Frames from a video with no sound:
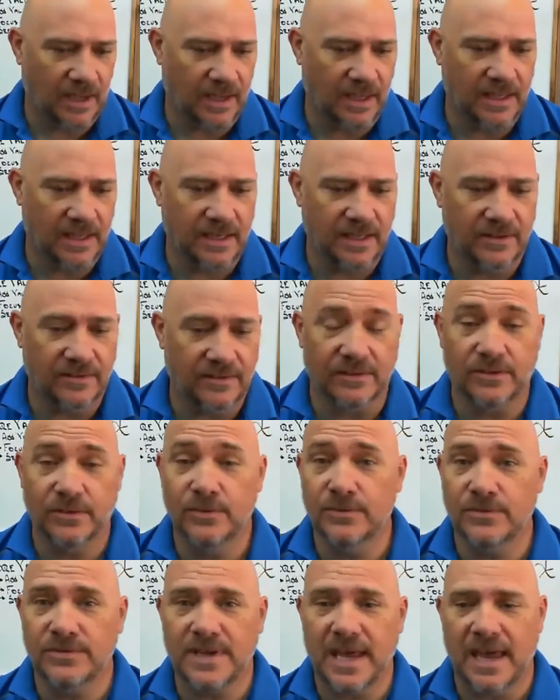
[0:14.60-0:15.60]
It is a
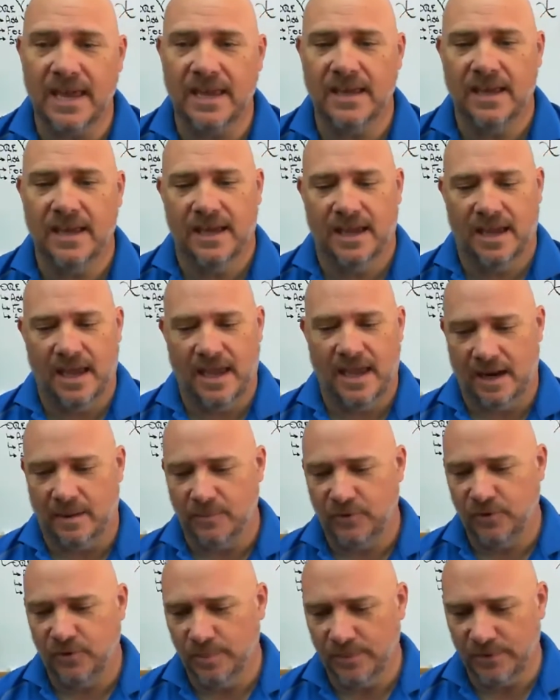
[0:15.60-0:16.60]
Tuesday, and
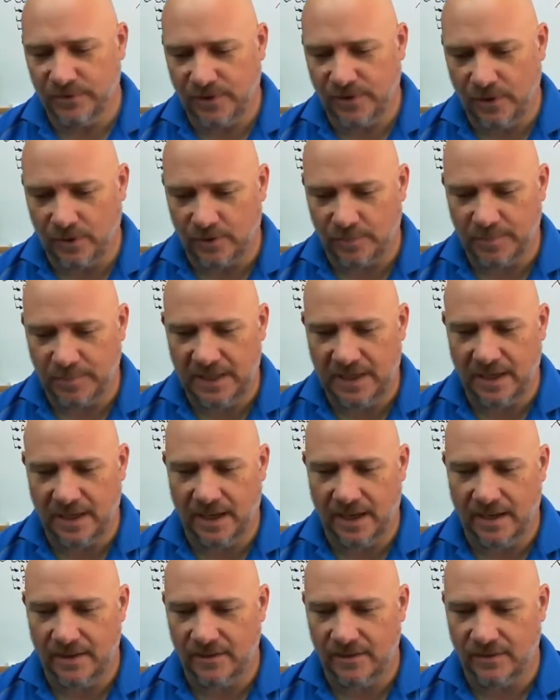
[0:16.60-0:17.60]
I'm super stoked
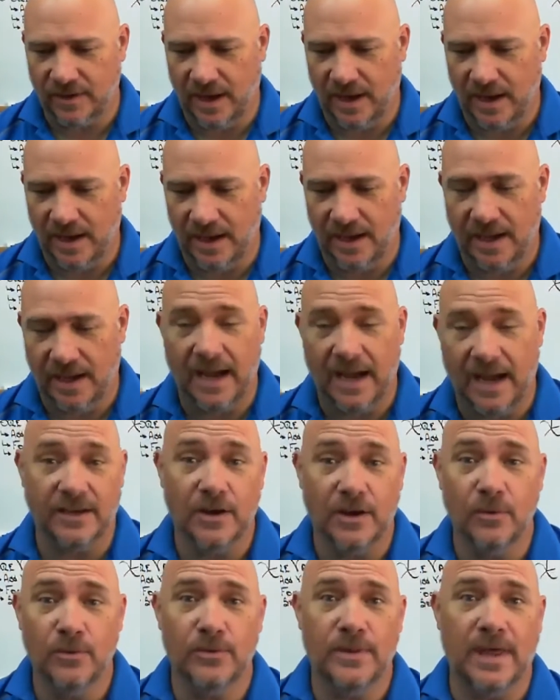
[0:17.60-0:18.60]
because I
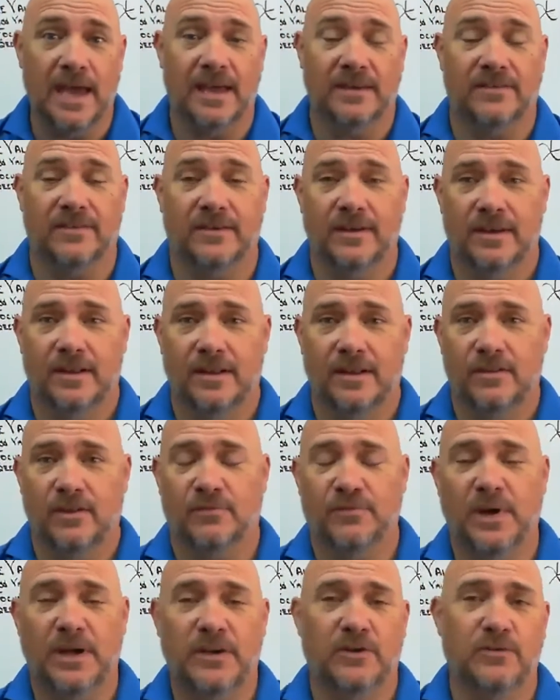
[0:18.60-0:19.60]
know that the
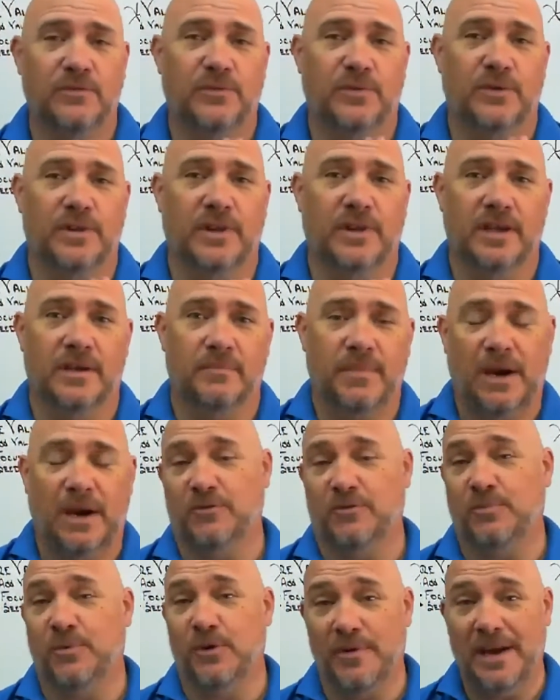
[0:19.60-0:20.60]
funnel for the Power
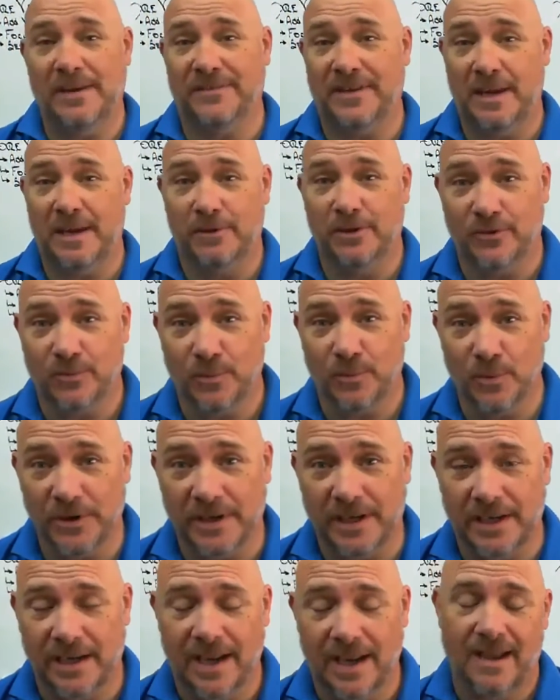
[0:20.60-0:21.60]
Sport Roundtable is
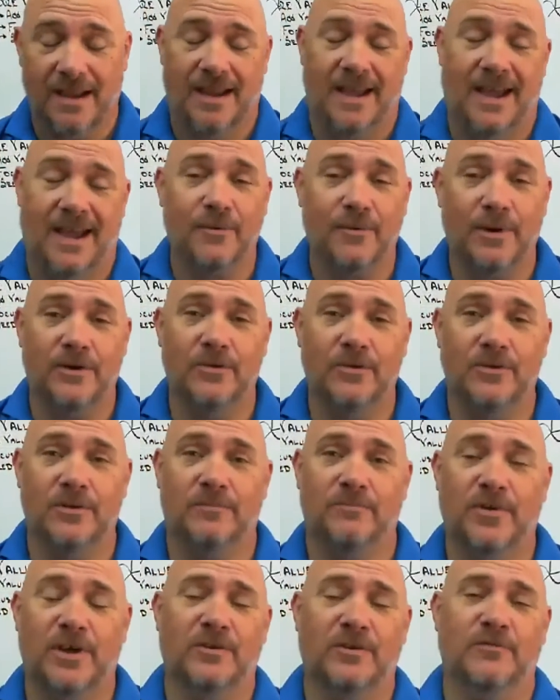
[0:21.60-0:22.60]
working. How do I know that
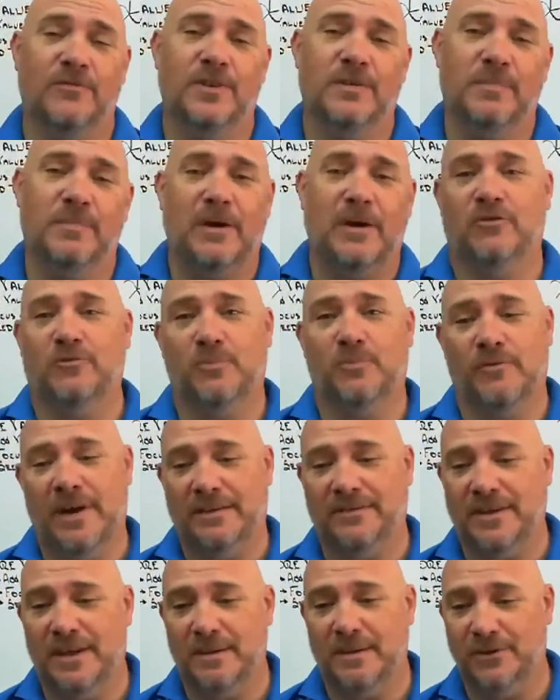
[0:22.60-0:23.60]
the funnel for the Power Sport
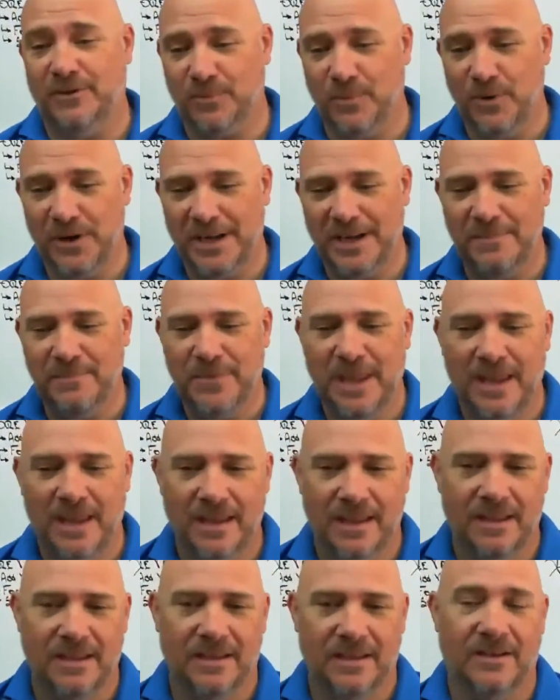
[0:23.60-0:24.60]
Roundtable is working?
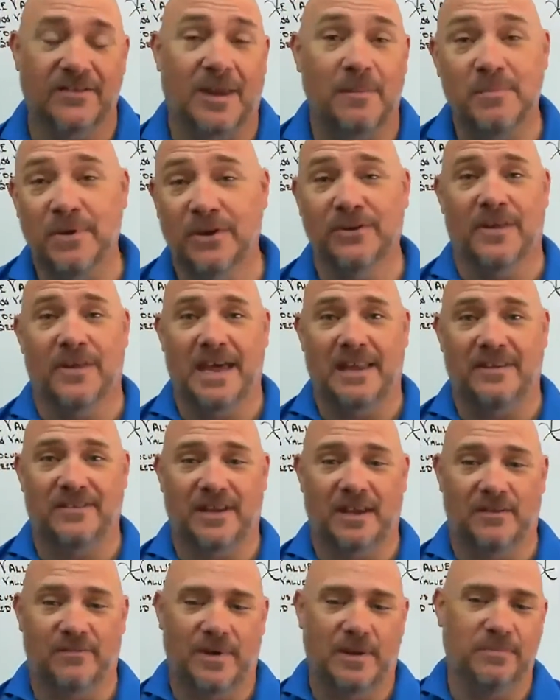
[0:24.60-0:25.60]
Because I build all that
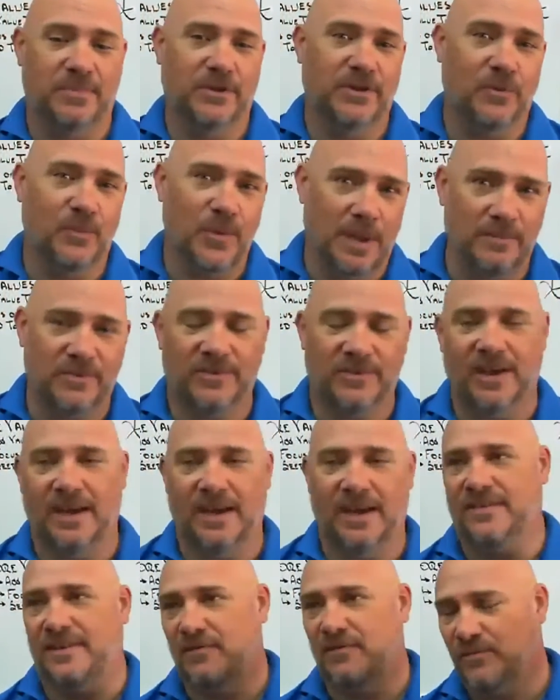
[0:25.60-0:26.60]
stuff. I build the
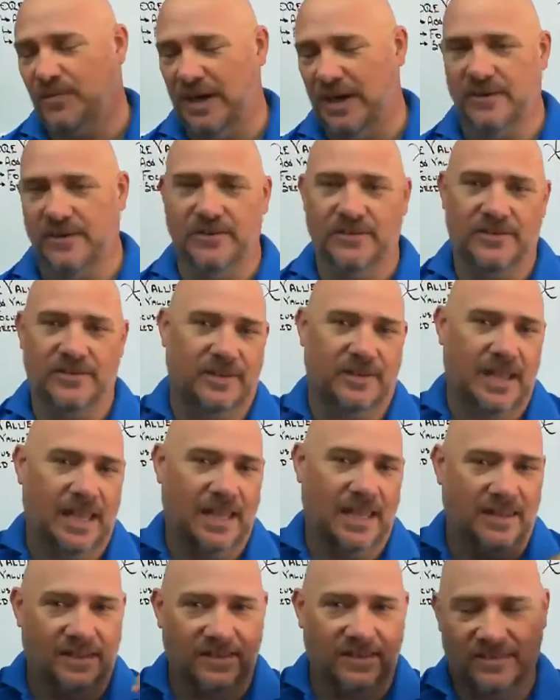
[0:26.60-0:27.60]
websites and the funnels
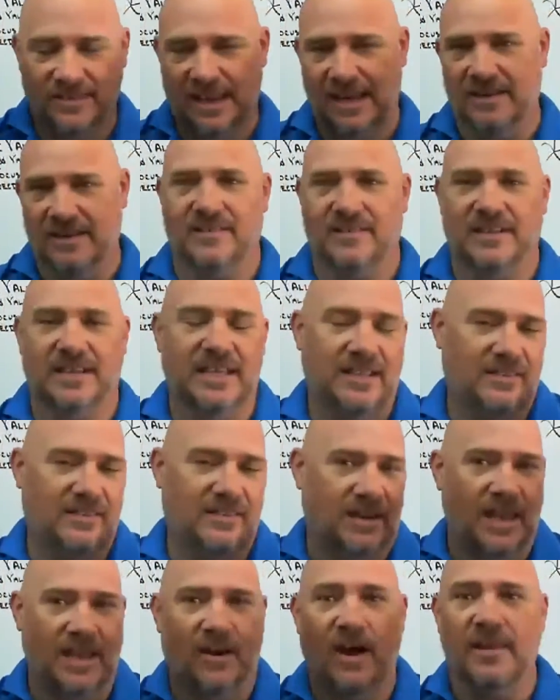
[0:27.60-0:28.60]
and the sales leads
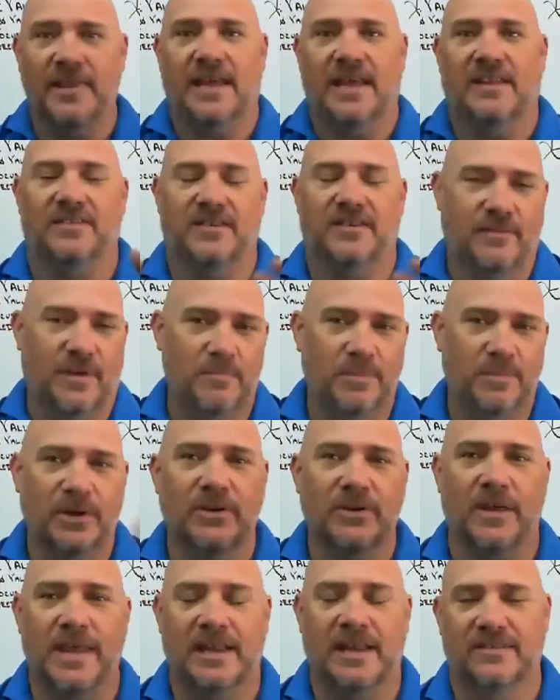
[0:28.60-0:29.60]
and all that stuff. I build
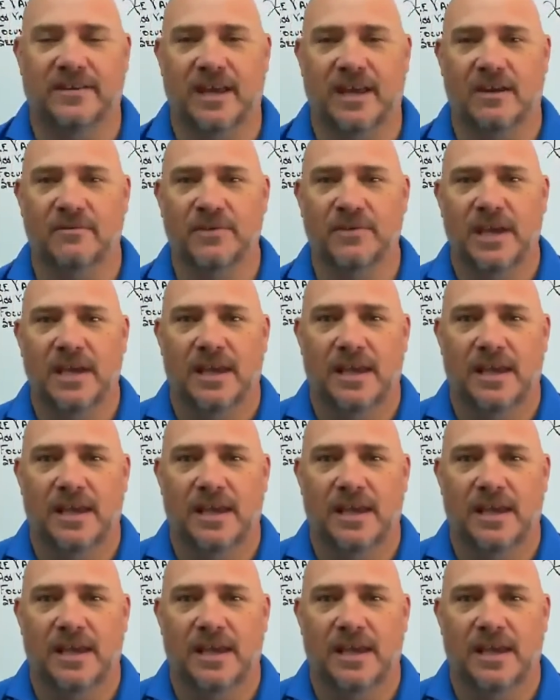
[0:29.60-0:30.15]
all that stuff.